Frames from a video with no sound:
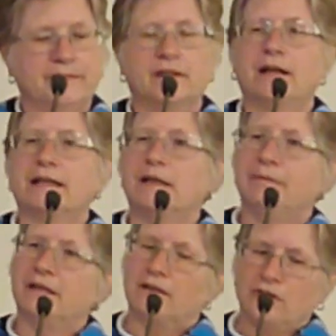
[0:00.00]
not
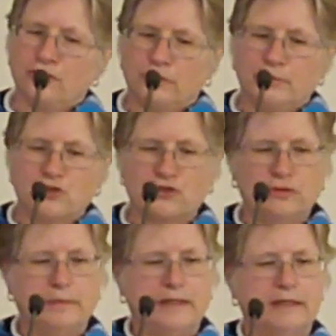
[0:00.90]
keeping it under a bushel,
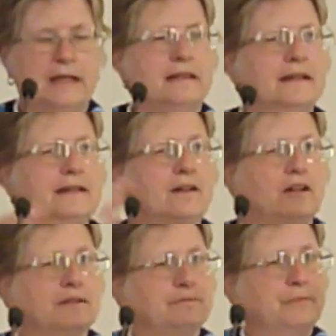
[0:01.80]
but let it on,